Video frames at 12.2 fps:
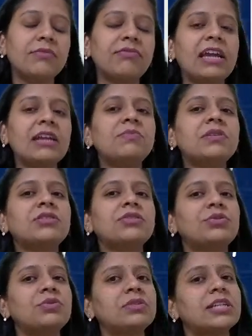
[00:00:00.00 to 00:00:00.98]

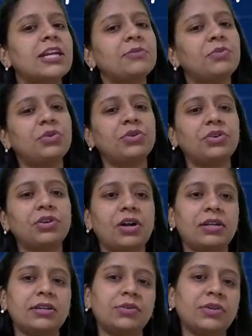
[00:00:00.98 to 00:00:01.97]
Fibrous roots in
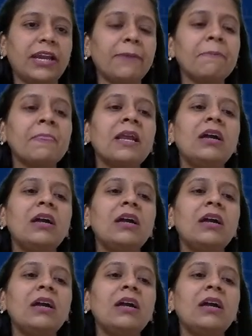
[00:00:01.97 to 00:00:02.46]
monocot. Okay.